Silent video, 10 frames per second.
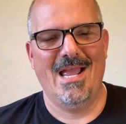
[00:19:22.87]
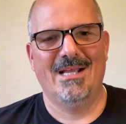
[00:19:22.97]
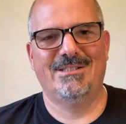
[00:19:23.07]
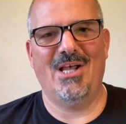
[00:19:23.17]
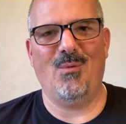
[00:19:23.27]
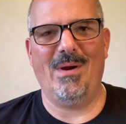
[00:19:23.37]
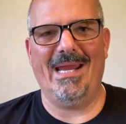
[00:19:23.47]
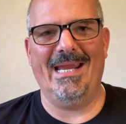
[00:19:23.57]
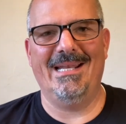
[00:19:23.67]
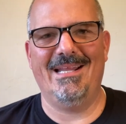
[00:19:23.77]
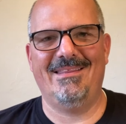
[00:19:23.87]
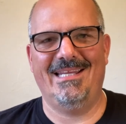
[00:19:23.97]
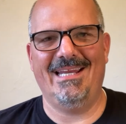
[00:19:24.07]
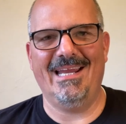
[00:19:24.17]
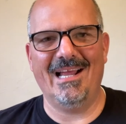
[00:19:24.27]
So in
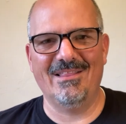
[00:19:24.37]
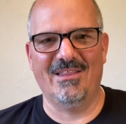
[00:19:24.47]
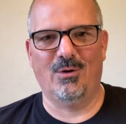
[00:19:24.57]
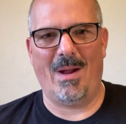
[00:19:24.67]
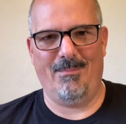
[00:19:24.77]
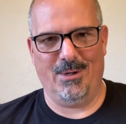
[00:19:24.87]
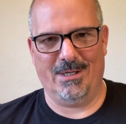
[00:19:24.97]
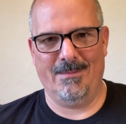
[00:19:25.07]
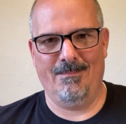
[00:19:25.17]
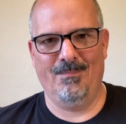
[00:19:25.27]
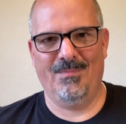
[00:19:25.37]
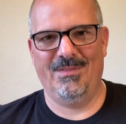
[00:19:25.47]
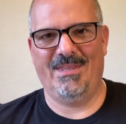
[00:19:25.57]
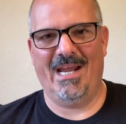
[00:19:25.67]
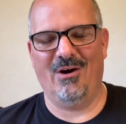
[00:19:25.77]
the Little White Book,
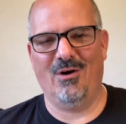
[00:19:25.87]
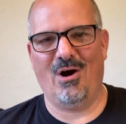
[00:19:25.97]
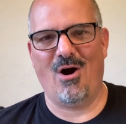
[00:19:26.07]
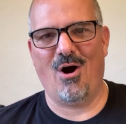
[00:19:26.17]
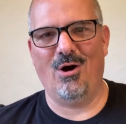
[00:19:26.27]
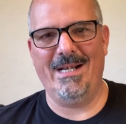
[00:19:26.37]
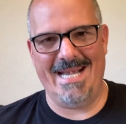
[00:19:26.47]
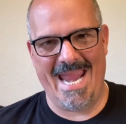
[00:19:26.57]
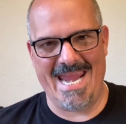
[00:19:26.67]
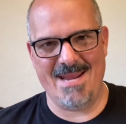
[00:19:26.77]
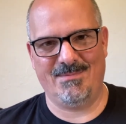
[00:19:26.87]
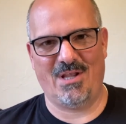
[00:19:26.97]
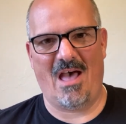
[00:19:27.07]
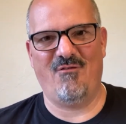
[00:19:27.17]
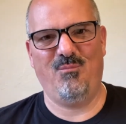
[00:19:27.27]
there are names
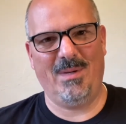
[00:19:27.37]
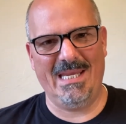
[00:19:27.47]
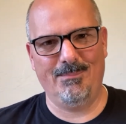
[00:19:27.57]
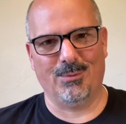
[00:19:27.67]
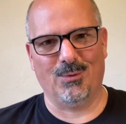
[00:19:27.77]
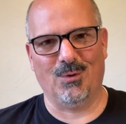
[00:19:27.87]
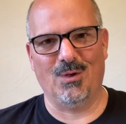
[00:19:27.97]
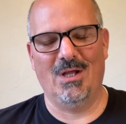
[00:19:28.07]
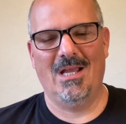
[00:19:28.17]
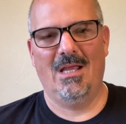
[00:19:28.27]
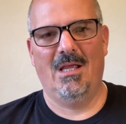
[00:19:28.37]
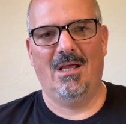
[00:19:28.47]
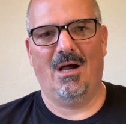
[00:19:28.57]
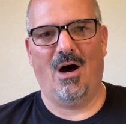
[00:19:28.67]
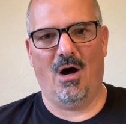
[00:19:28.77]
of people
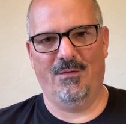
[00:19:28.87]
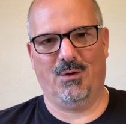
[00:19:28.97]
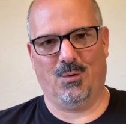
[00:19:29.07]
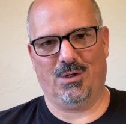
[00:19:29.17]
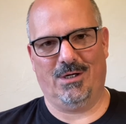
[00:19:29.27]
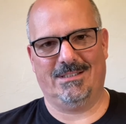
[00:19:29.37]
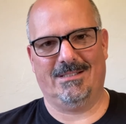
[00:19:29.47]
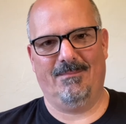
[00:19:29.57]
on the core cards,